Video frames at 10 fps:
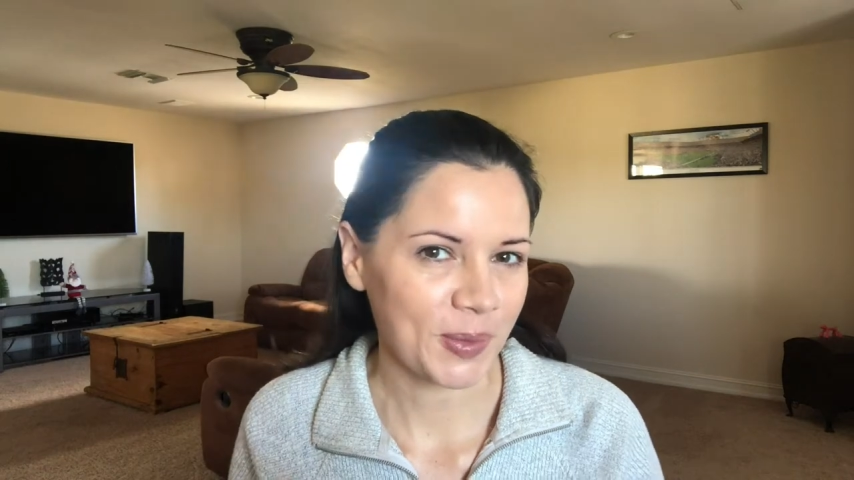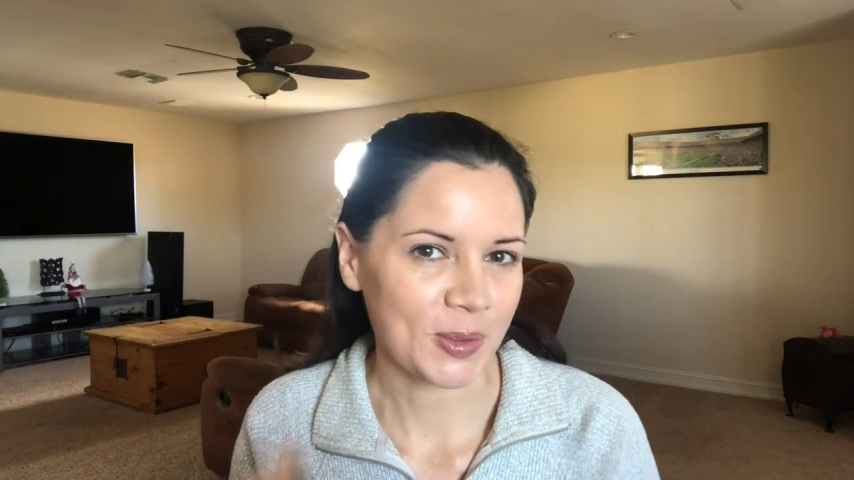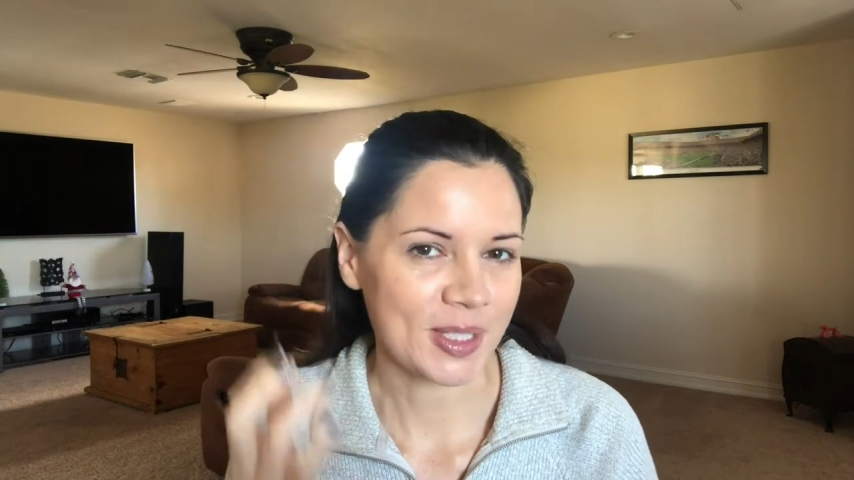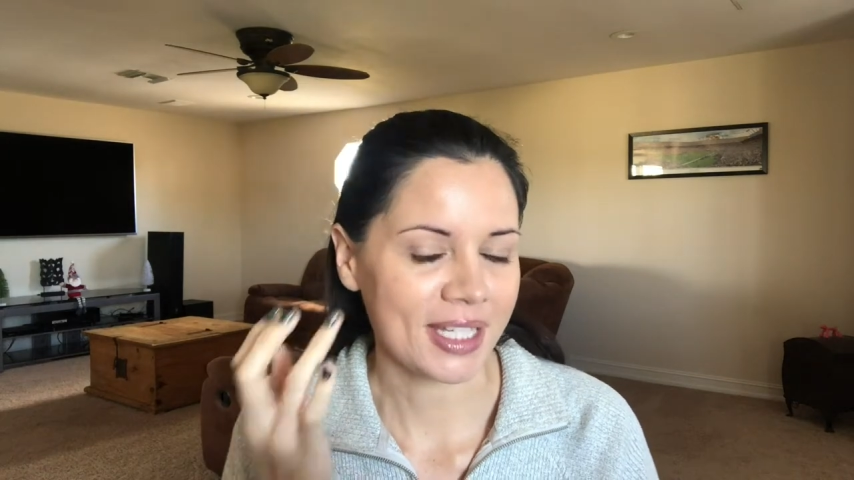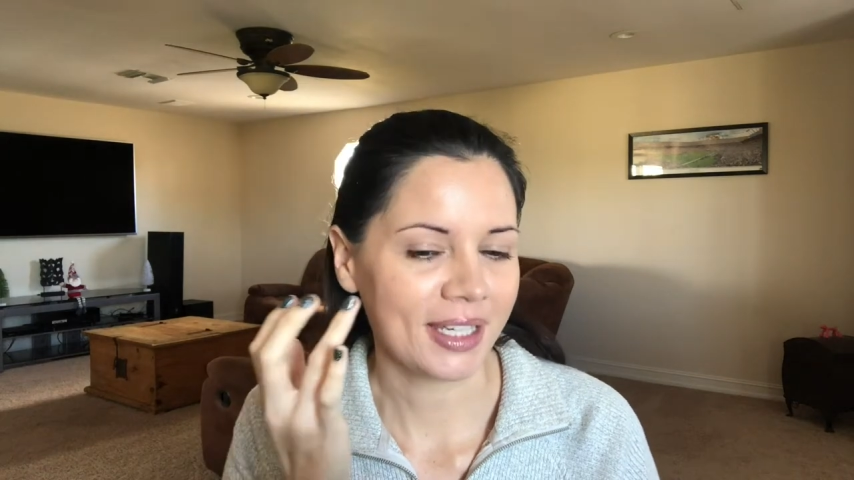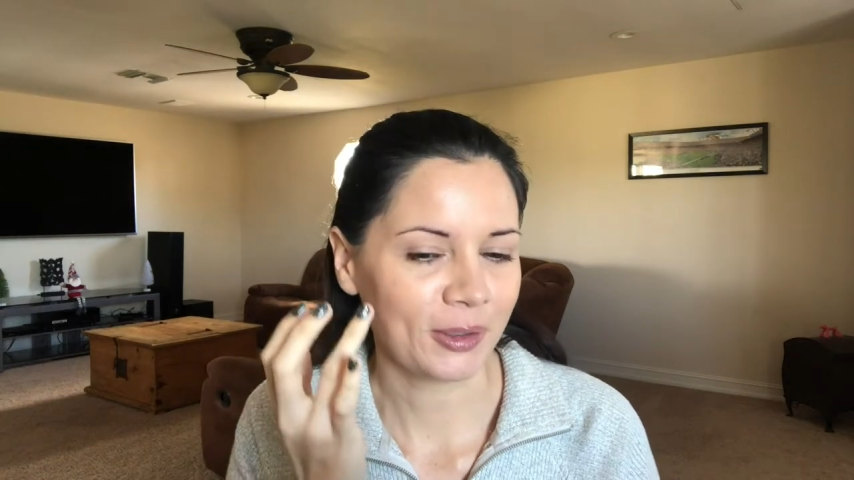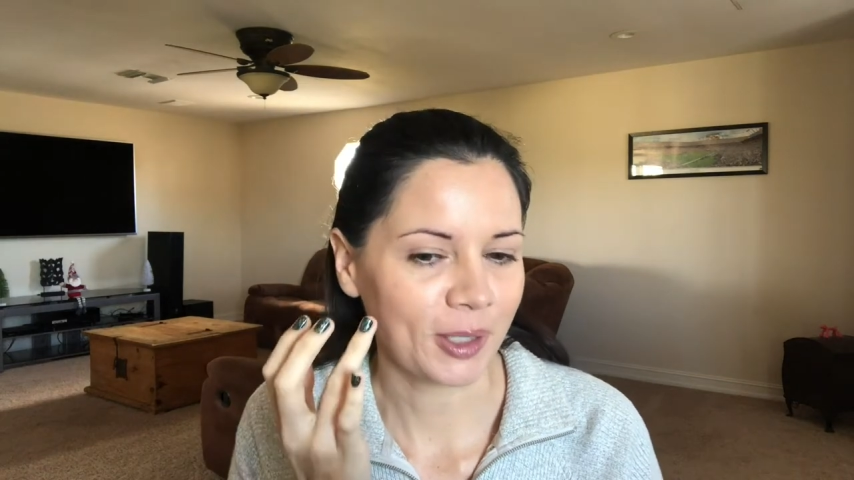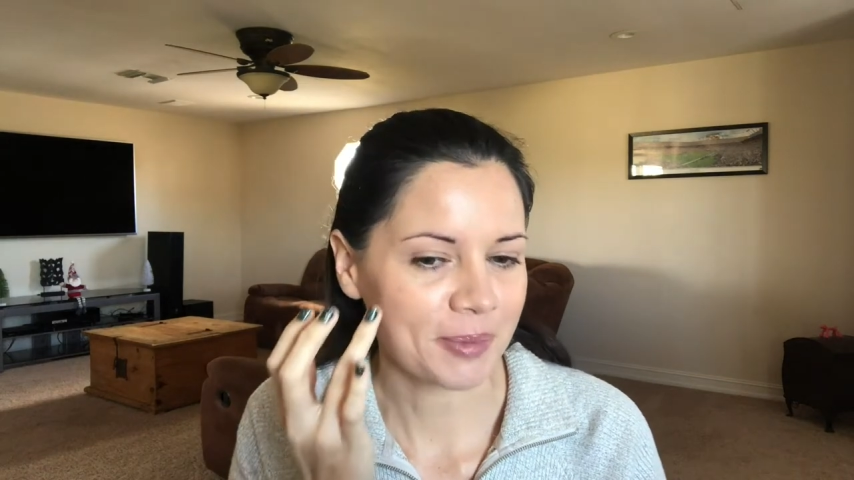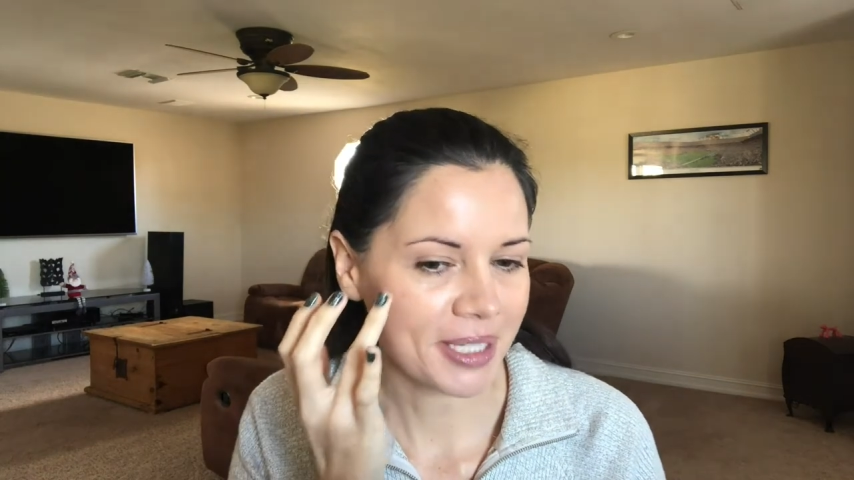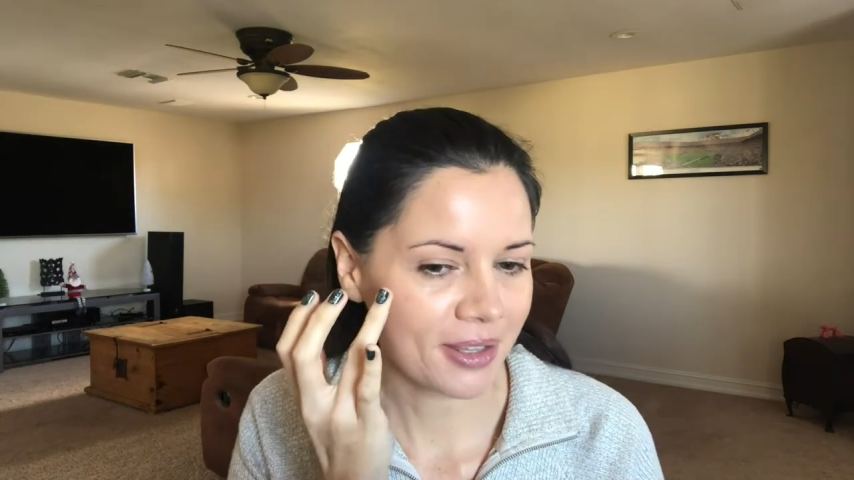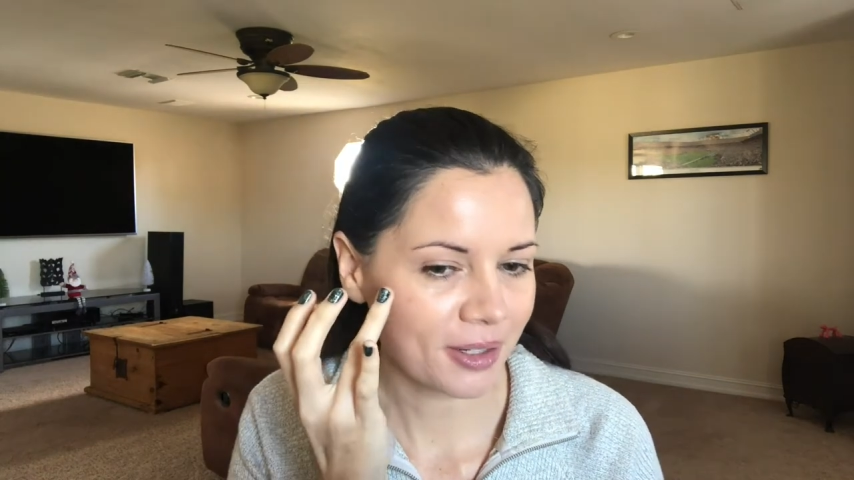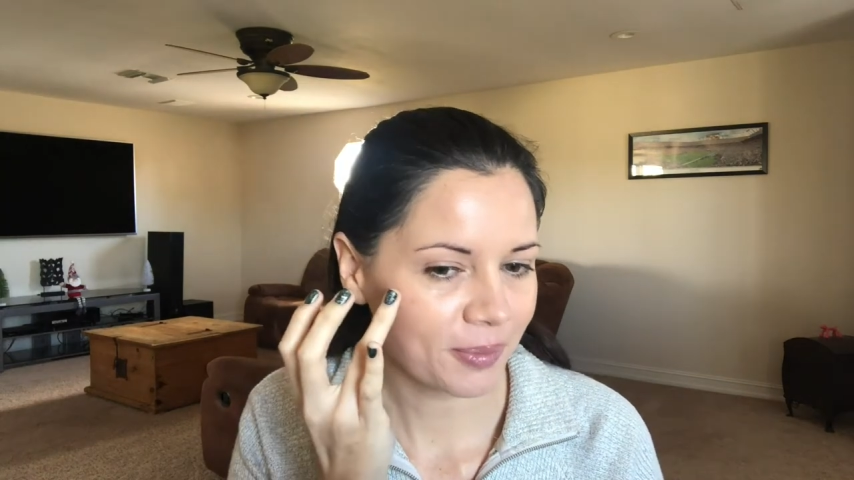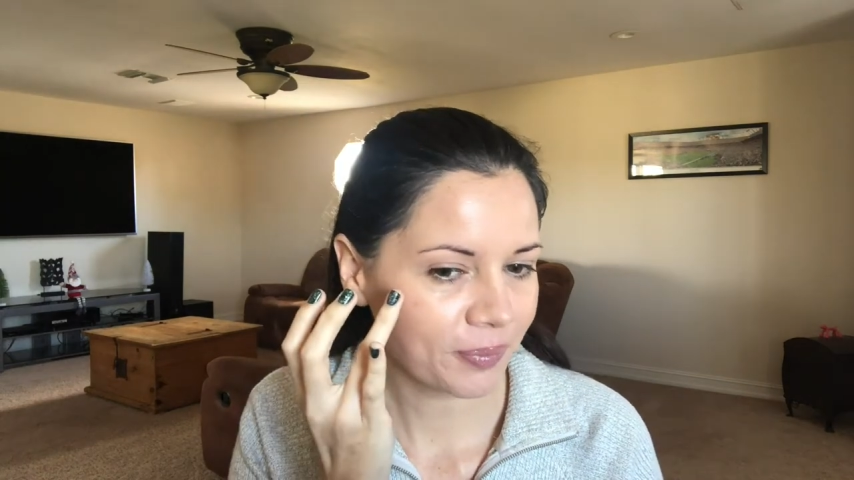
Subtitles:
see, it'll come together.